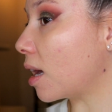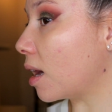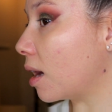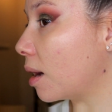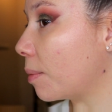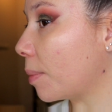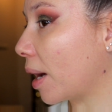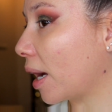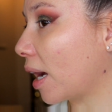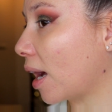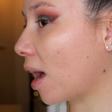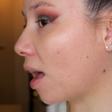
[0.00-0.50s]

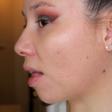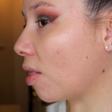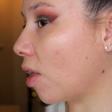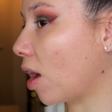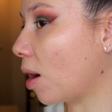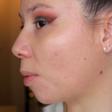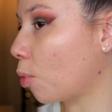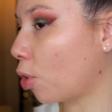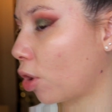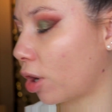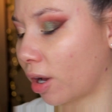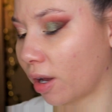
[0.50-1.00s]
I got a
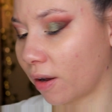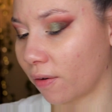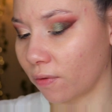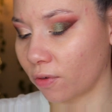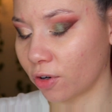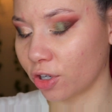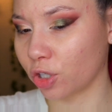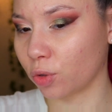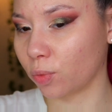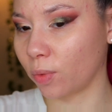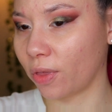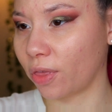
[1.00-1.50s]
lot more
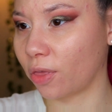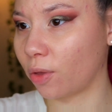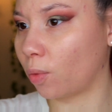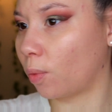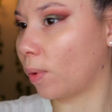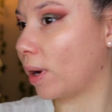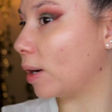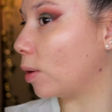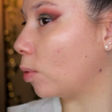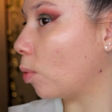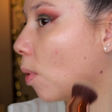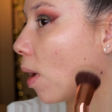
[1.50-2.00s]
coverage with the
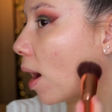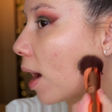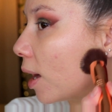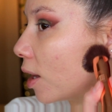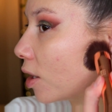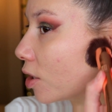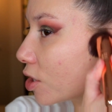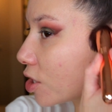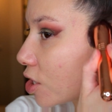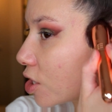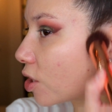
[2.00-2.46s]
Wet n Wild,